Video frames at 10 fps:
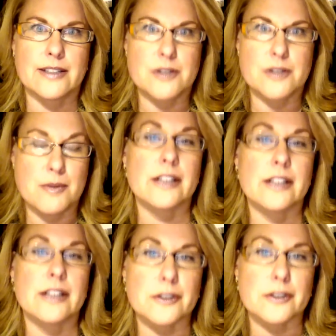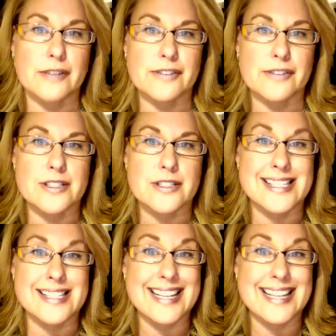make cultural references
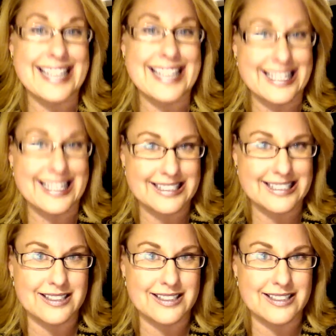they get.